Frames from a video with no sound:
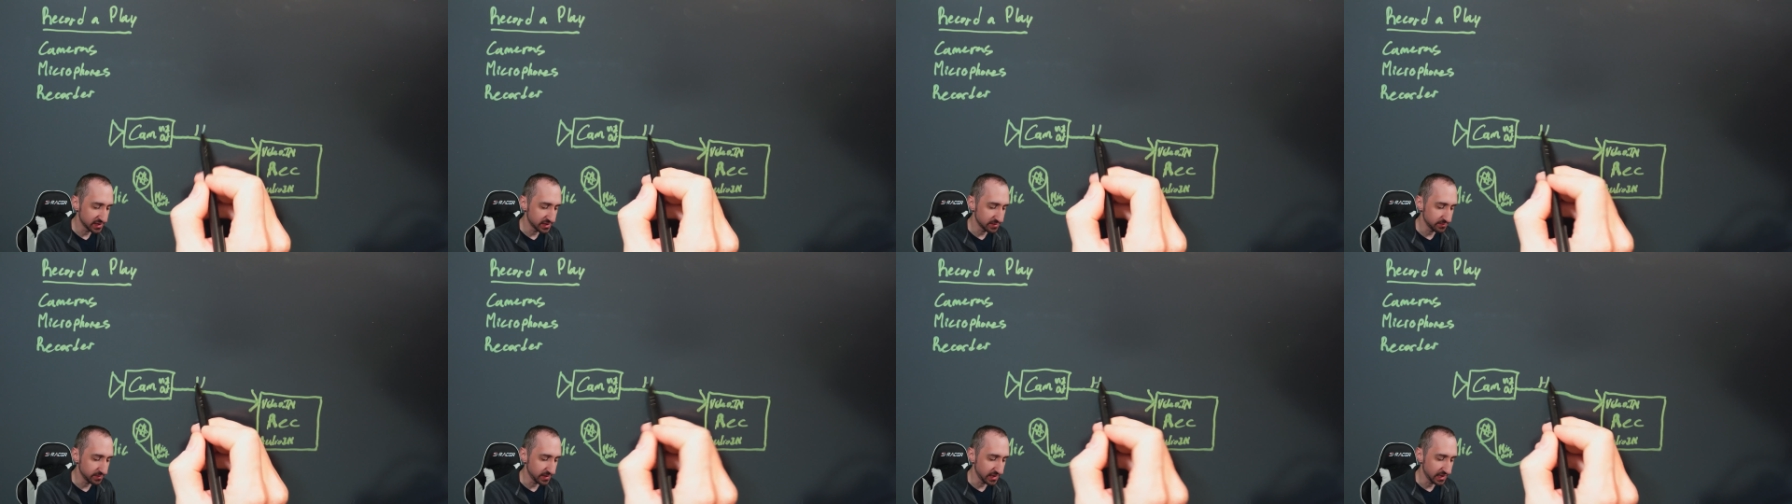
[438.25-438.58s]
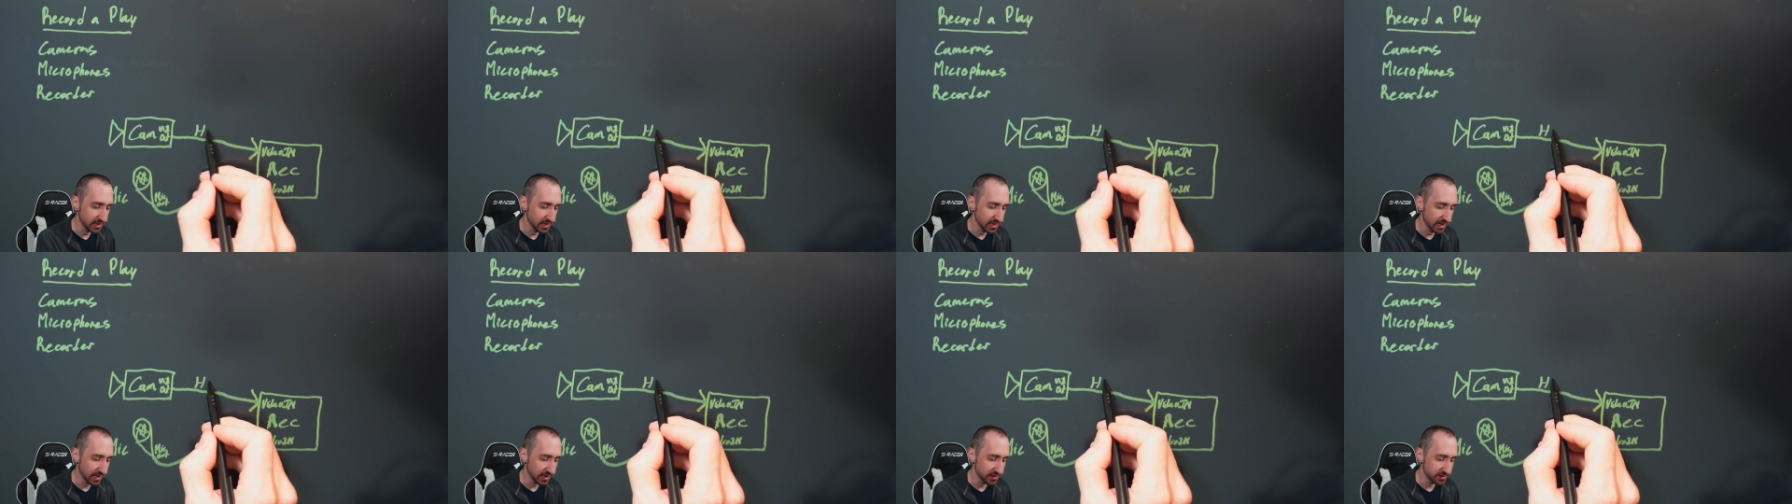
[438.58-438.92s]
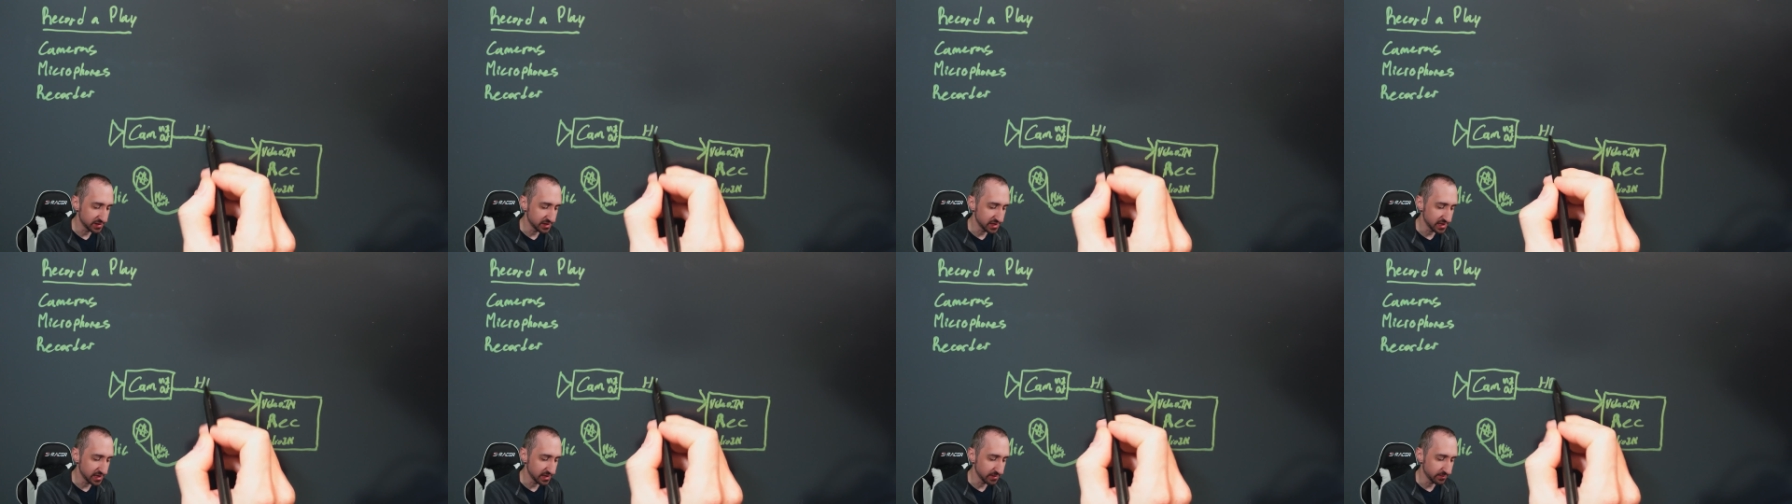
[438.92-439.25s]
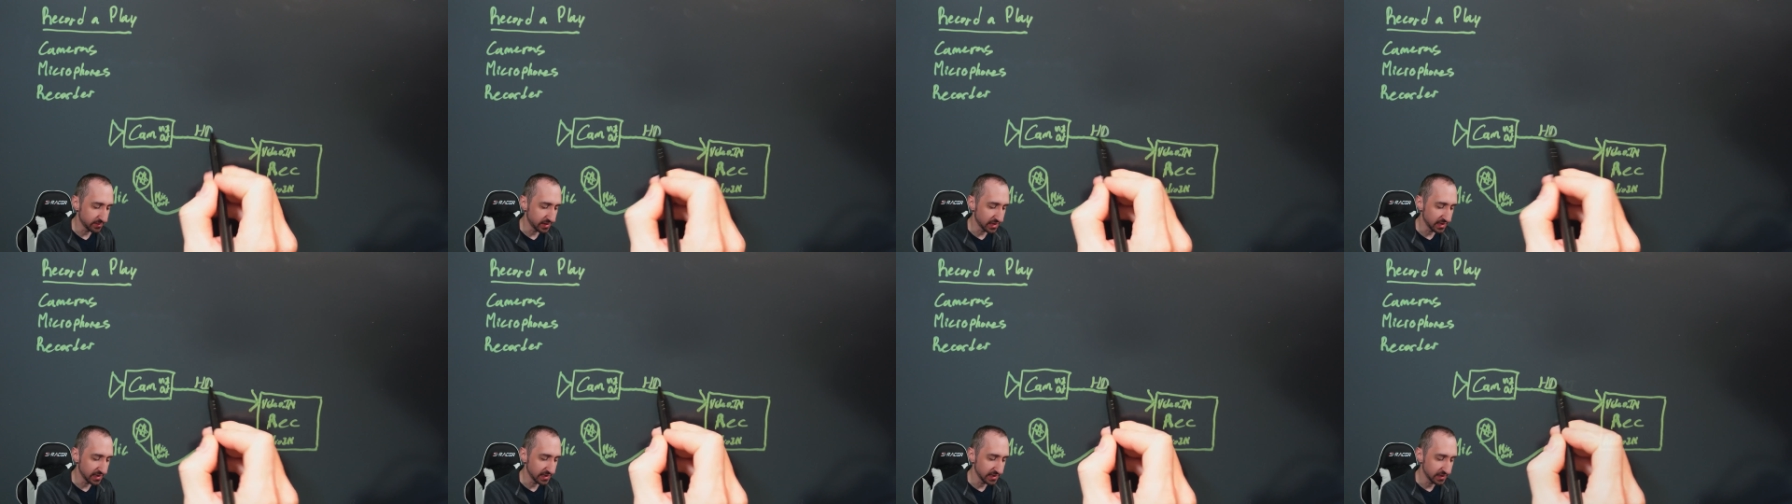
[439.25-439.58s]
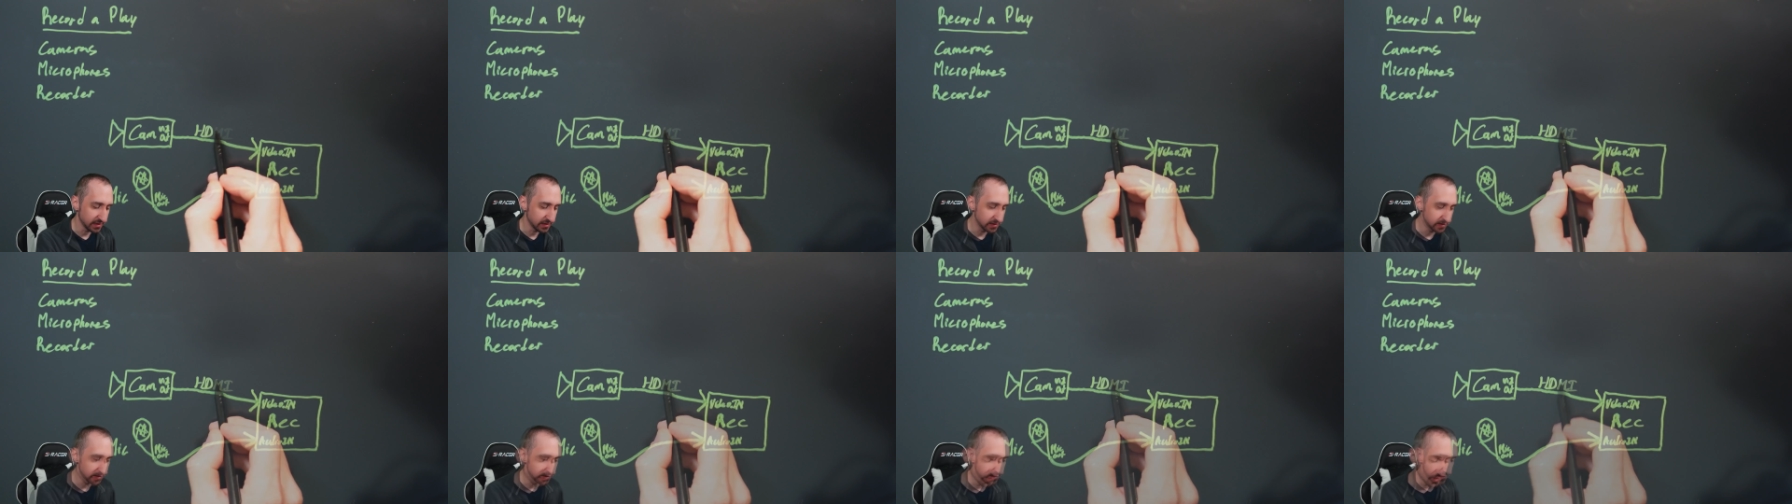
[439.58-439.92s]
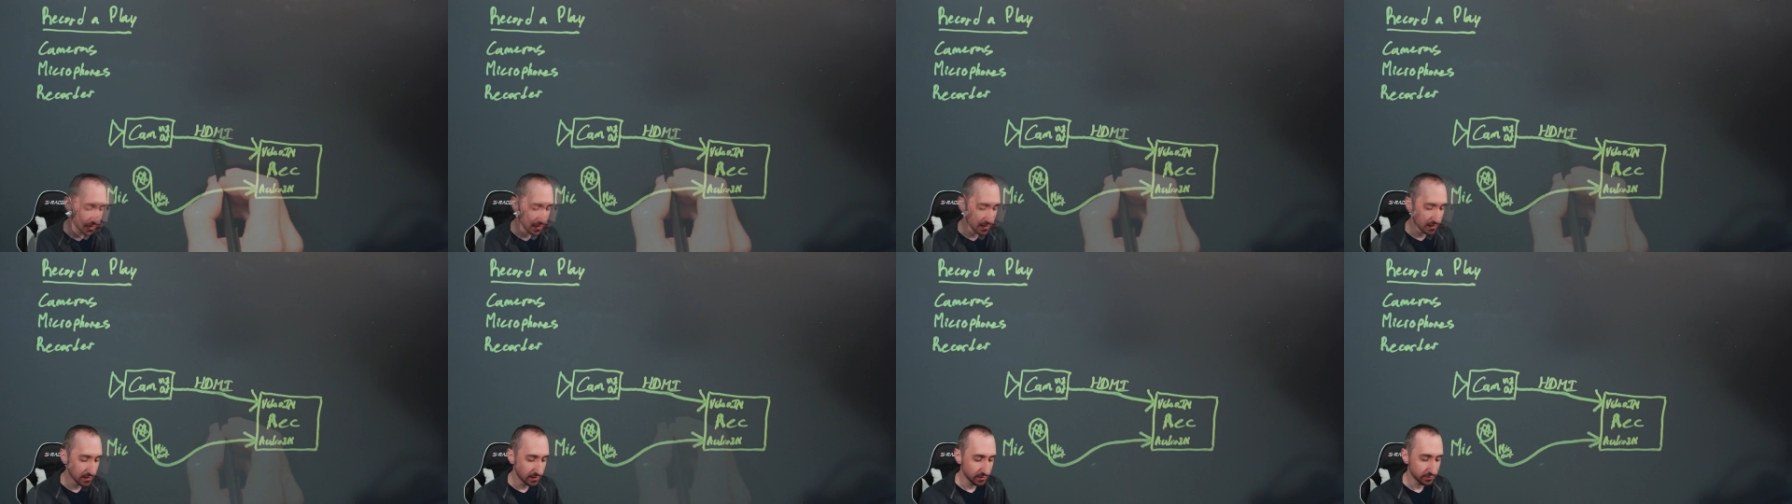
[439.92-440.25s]
to be HDMI
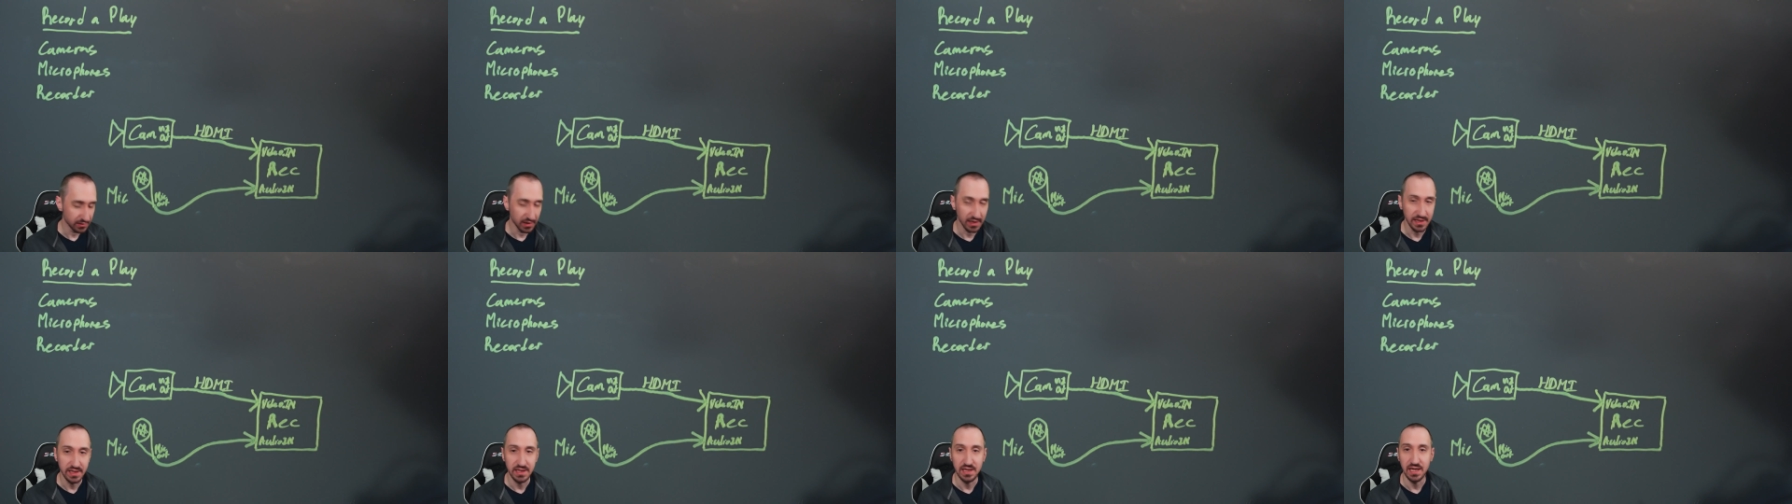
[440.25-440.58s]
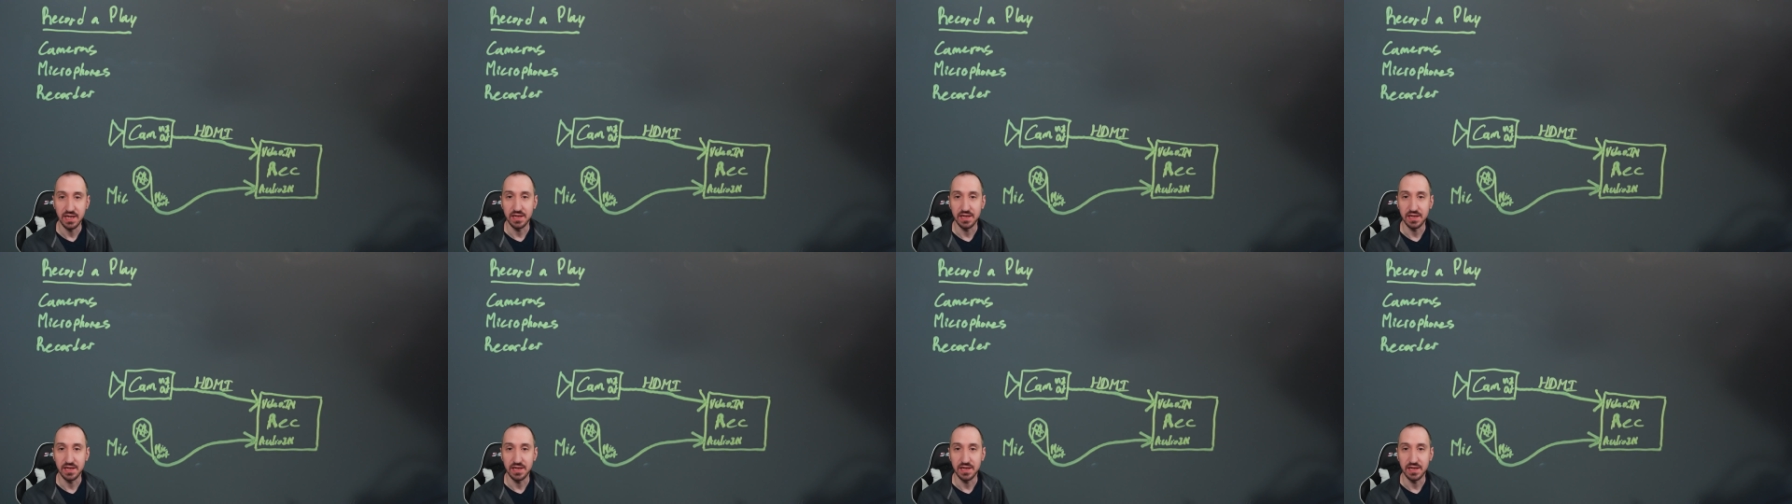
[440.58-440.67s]
right?